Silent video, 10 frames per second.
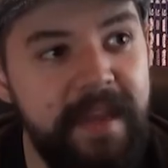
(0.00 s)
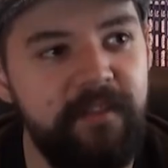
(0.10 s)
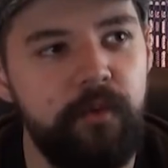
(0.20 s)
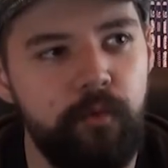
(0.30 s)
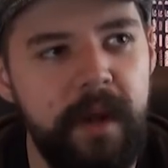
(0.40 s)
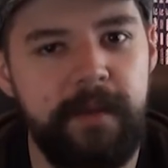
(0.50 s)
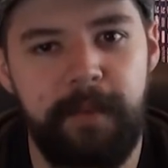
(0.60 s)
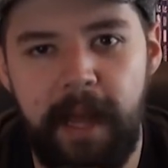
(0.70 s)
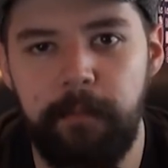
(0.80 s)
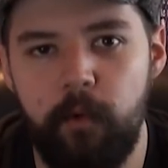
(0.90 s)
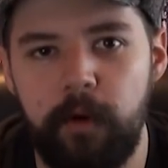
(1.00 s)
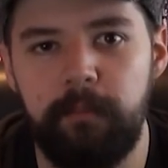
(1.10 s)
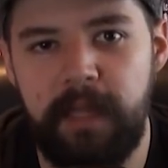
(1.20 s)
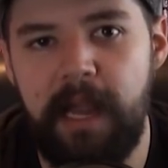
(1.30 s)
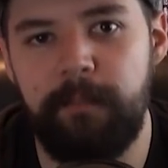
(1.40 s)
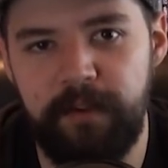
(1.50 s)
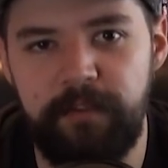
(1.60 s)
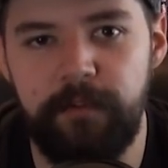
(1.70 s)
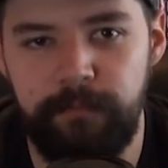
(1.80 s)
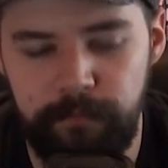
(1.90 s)
He's a great popcorn
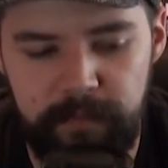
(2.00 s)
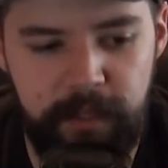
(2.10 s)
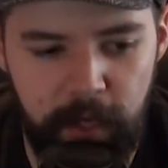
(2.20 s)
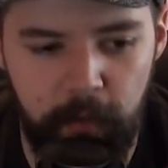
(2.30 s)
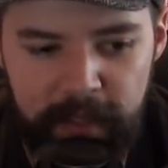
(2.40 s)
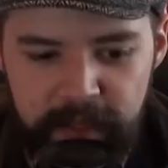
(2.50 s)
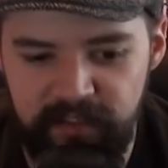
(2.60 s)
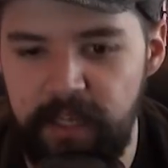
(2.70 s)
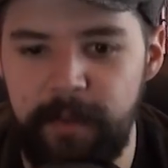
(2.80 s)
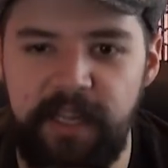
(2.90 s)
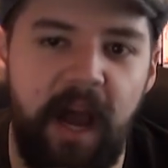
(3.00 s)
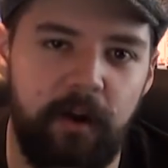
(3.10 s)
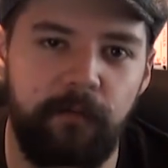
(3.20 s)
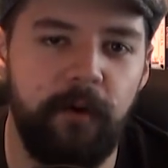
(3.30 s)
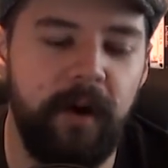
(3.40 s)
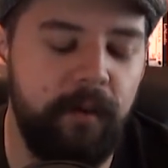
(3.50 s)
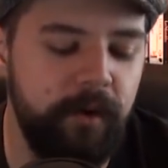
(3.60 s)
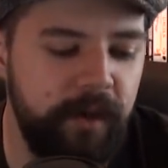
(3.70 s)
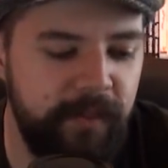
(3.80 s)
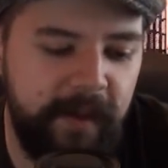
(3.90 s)
blockbuster, cinematographer. I
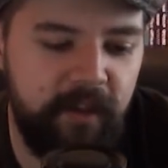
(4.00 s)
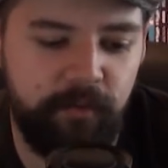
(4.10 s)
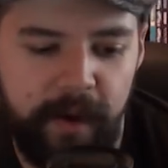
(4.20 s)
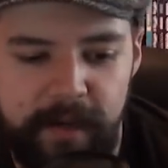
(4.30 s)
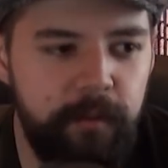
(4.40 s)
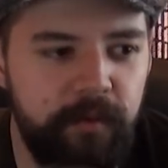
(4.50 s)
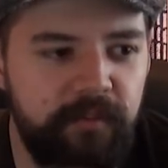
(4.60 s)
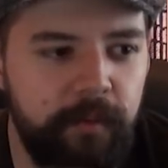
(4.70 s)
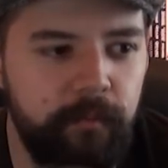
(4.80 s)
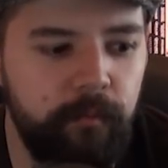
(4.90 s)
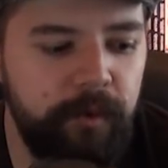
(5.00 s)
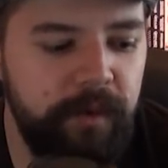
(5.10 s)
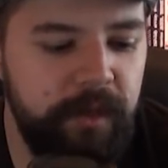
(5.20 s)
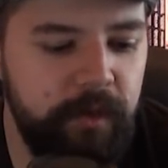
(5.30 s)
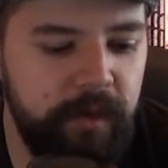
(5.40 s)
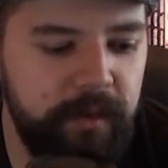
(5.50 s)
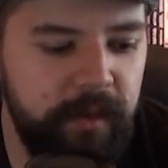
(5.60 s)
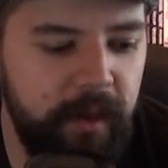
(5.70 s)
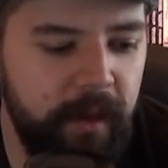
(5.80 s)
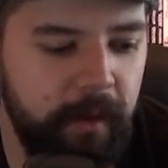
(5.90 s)
really think he's great. There was some really good,
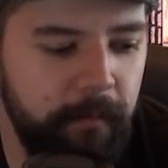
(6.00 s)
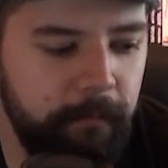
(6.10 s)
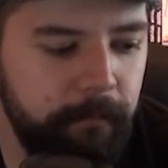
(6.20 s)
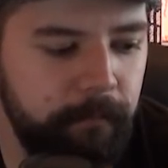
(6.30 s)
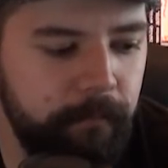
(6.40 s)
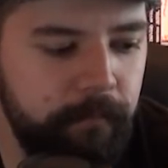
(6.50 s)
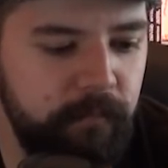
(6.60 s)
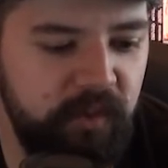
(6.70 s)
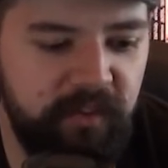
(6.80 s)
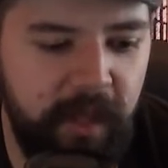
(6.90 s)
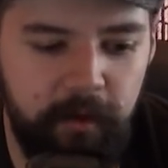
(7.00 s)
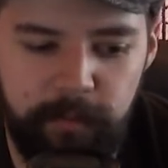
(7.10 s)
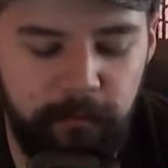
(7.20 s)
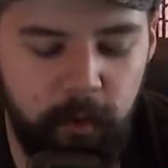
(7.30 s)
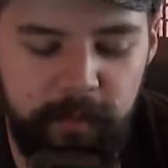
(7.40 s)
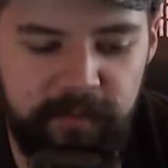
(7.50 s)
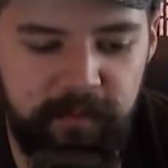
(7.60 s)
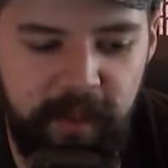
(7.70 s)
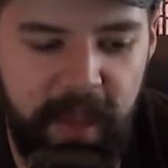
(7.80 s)
just solid performances